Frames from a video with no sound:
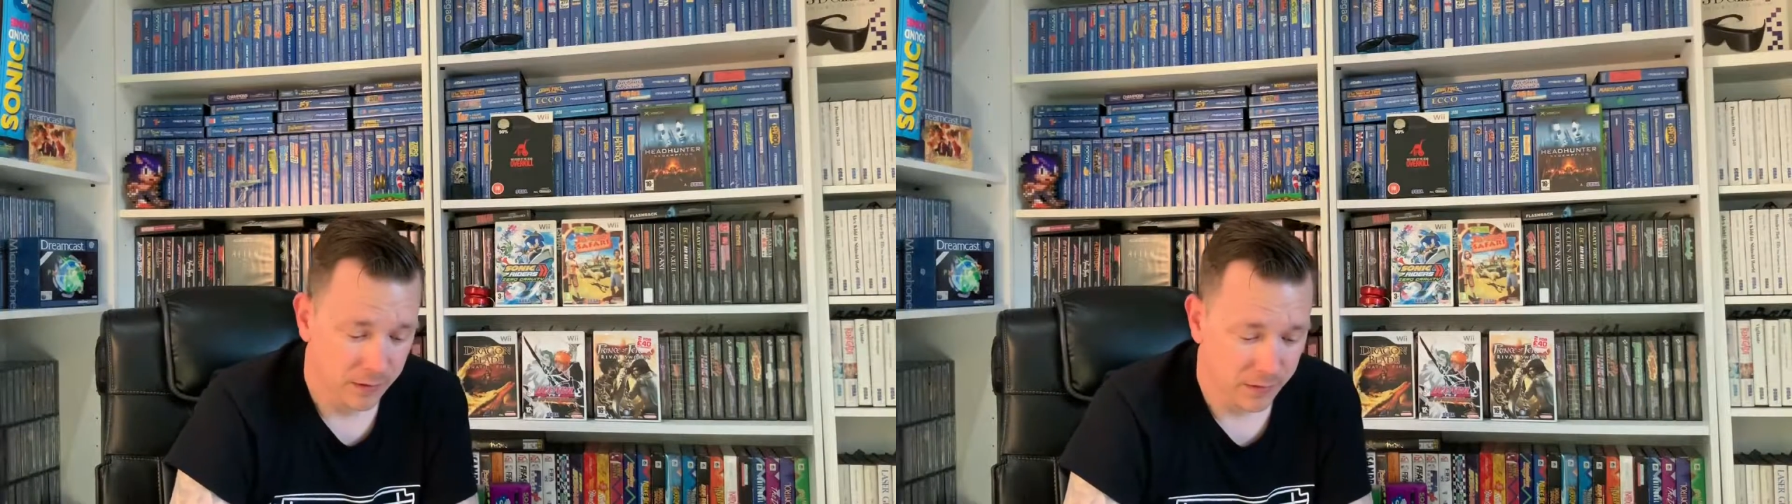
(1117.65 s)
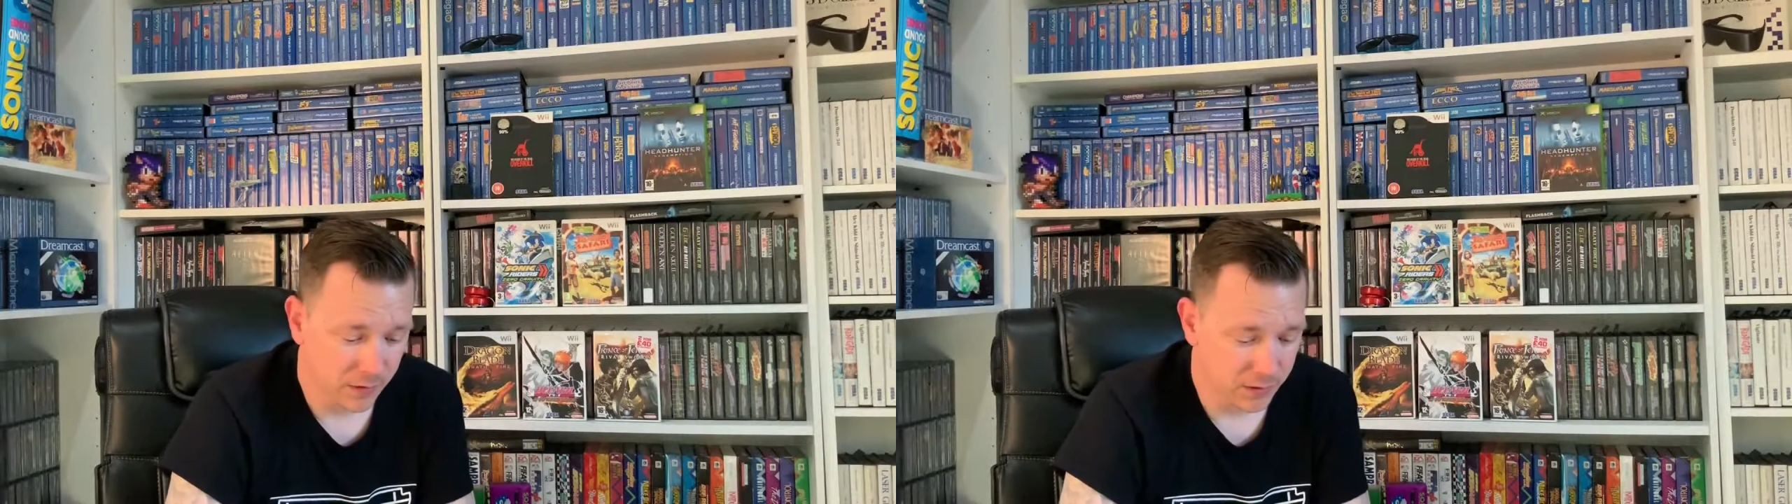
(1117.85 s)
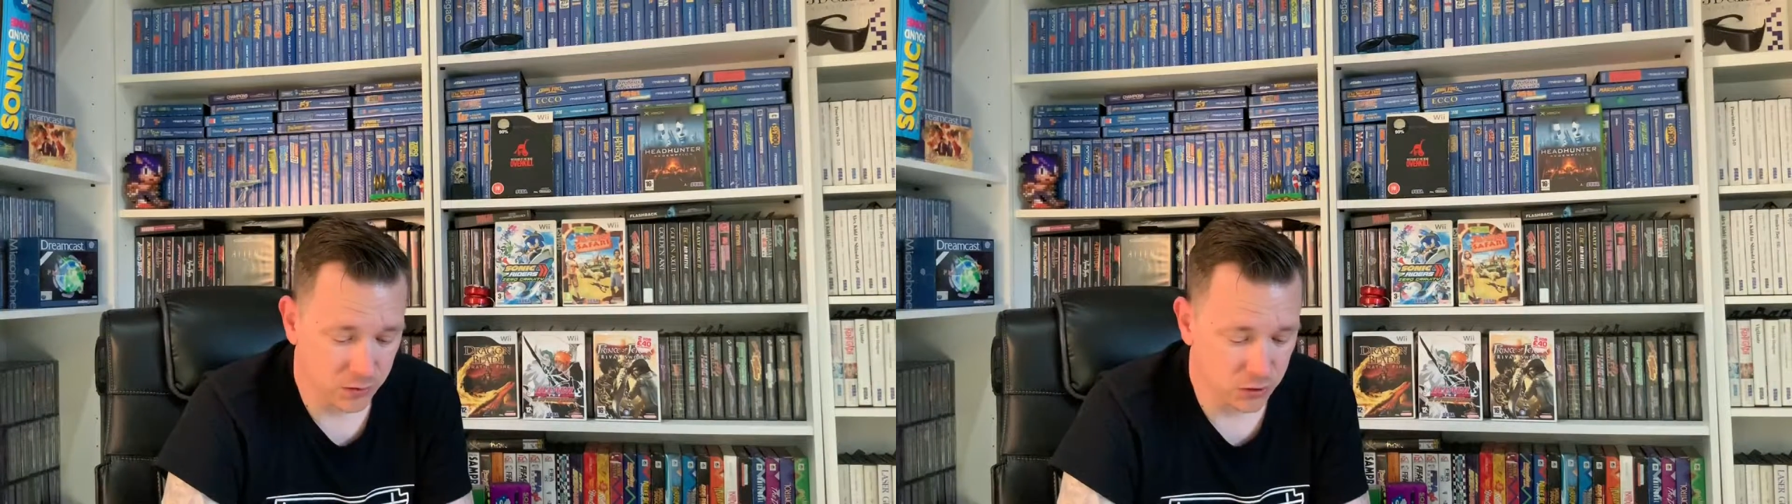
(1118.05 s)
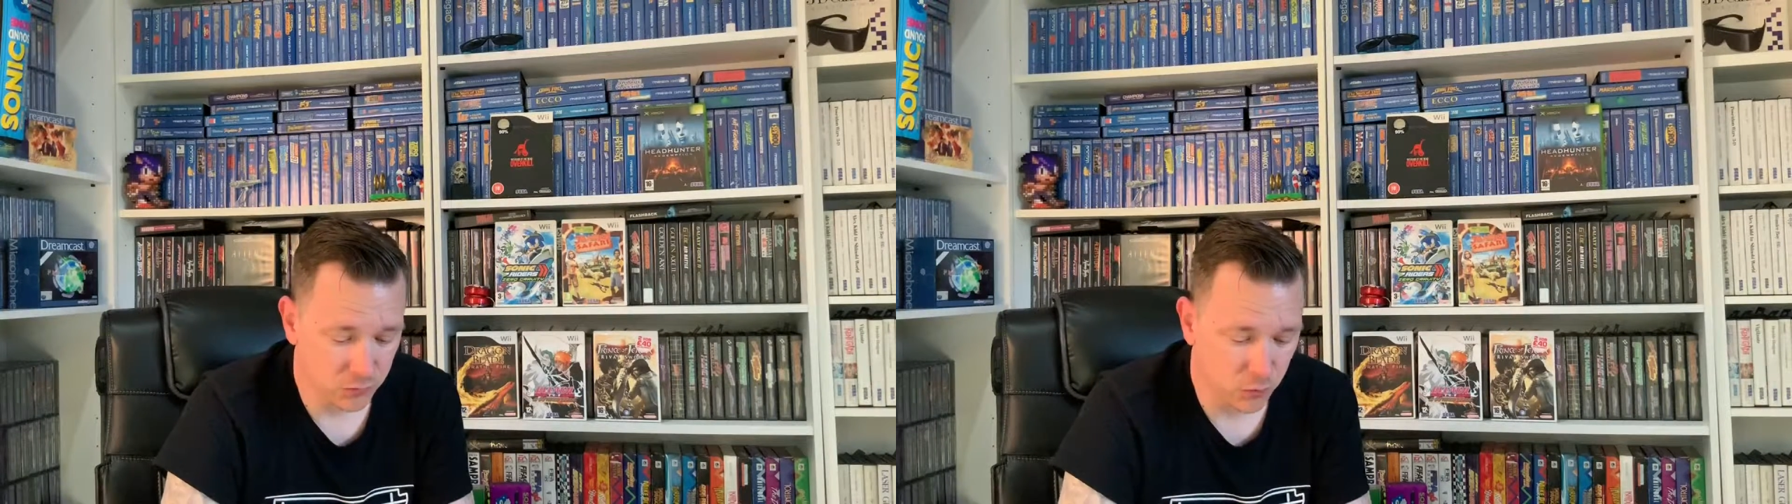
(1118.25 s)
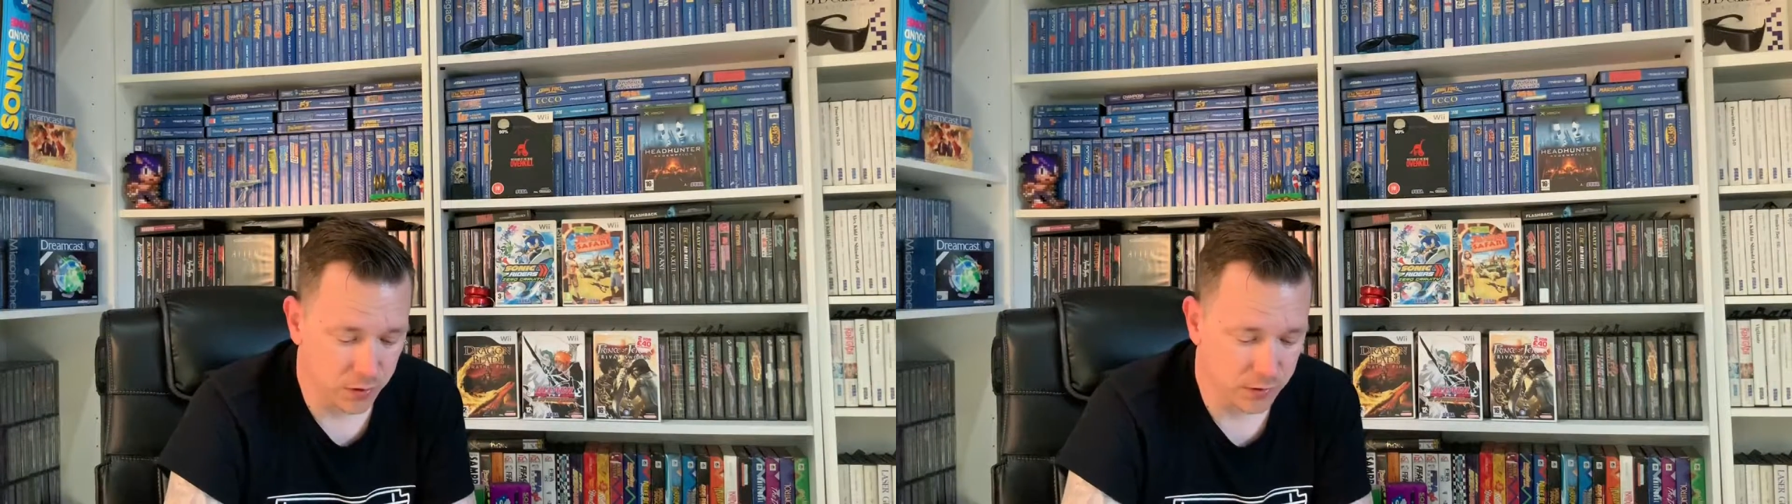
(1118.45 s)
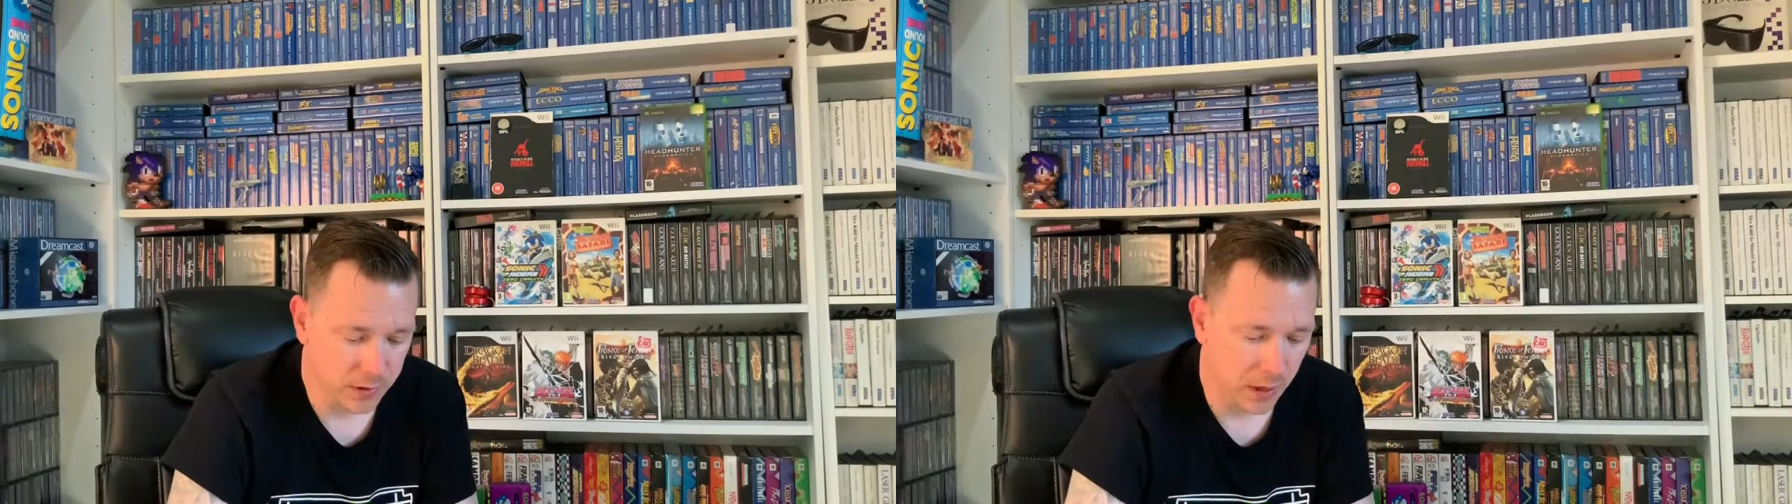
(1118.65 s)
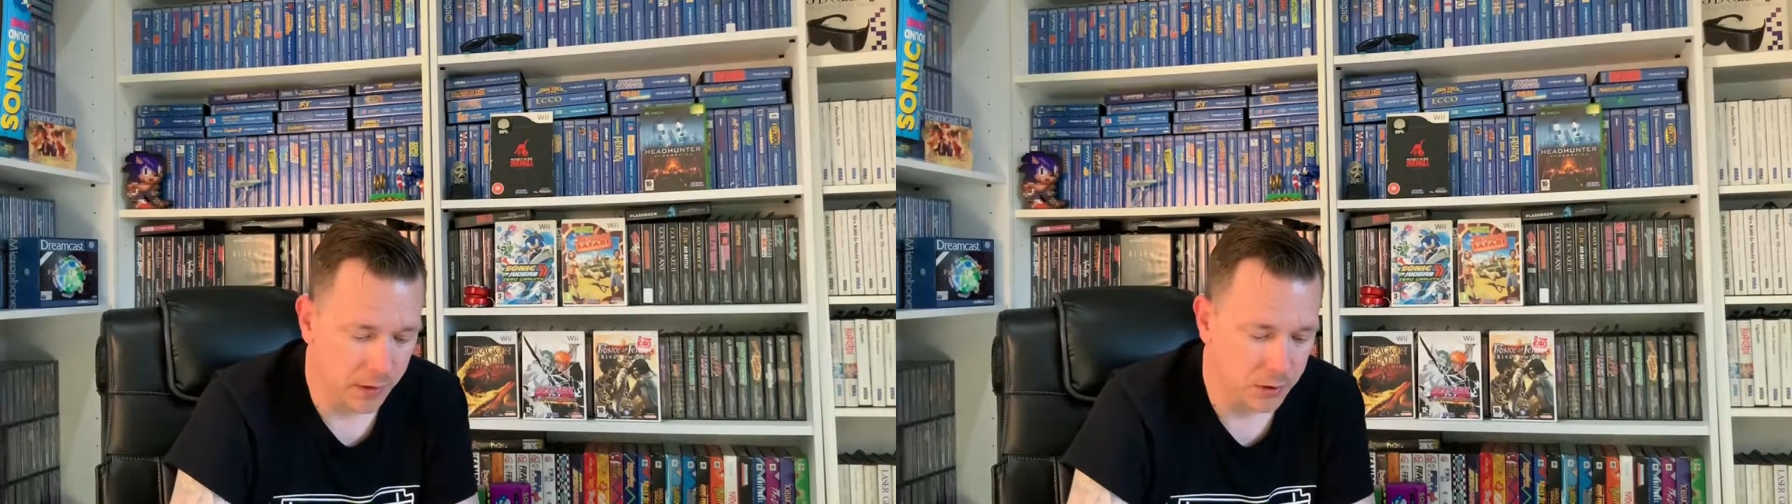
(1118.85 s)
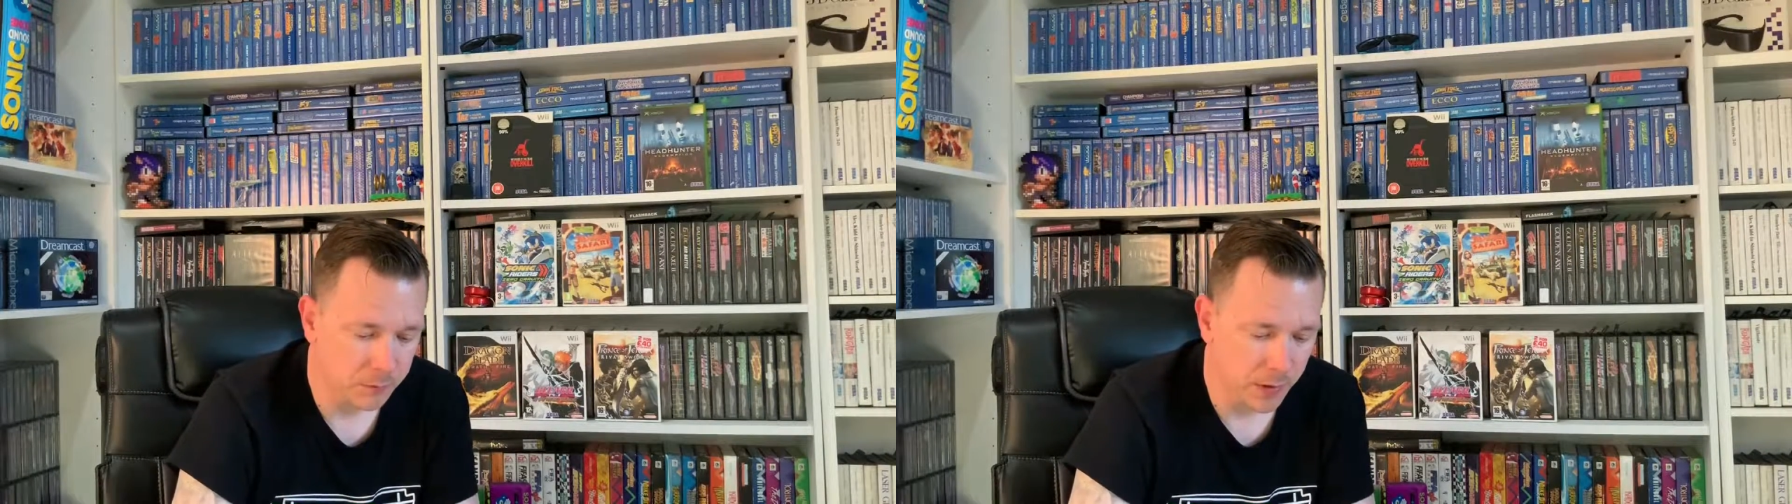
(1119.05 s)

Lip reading: that you just wouldn't touch.